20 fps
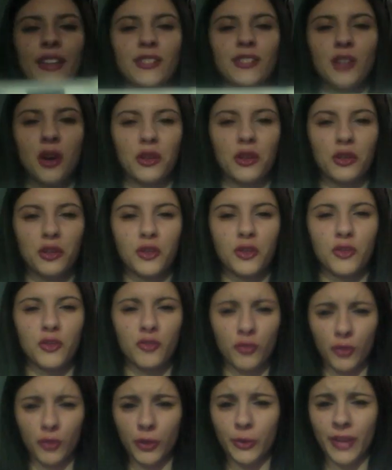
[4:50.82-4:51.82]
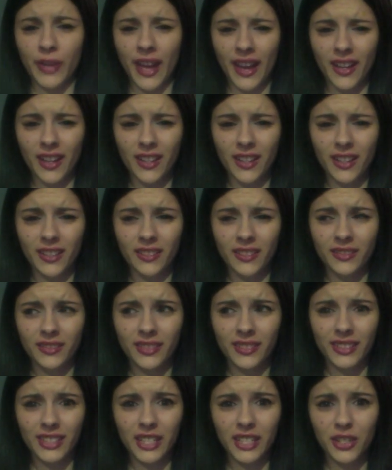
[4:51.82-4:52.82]
called a crew neck
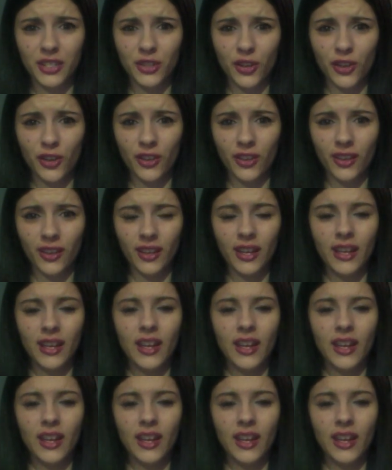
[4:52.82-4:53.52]
t-shirt.